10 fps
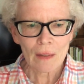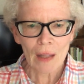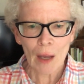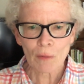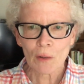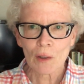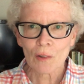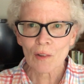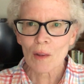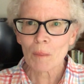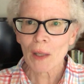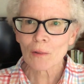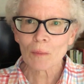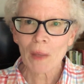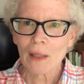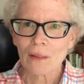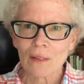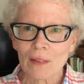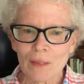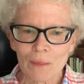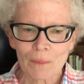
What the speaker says: Laughter is the best medicine.